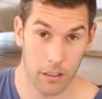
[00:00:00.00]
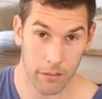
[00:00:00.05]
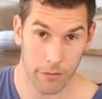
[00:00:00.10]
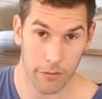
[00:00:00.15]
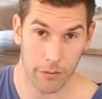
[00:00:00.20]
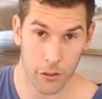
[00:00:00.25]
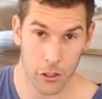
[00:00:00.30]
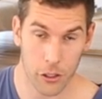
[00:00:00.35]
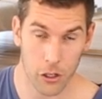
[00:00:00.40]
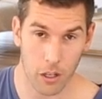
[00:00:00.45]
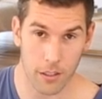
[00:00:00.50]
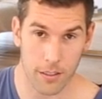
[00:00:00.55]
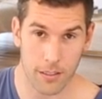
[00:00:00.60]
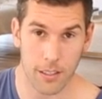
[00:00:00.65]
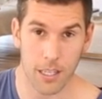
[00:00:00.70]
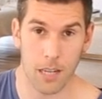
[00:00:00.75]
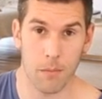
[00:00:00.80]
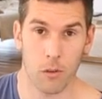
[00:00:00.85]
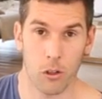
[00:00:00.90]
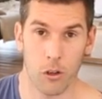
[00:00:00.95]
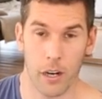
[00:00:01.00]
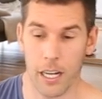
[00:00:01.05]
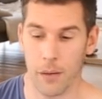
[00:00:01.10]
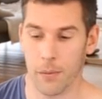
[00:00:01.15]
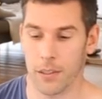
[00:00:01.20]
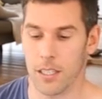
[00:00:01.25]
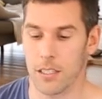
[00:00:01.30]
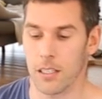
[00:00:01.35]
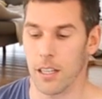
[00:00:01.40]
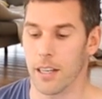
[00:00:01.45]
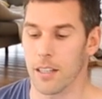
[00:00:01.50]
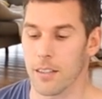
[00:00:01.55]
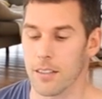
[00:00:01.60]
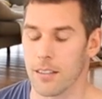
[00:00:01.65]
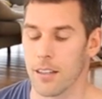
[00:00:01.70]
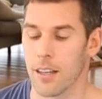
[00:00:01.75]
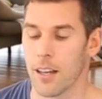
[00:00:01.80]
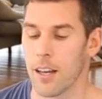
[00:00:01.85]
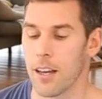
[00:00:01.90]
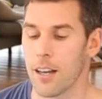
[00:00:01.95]
for shots that I'm creating with this
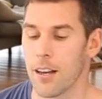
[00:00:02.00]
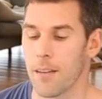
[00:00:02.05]
lens.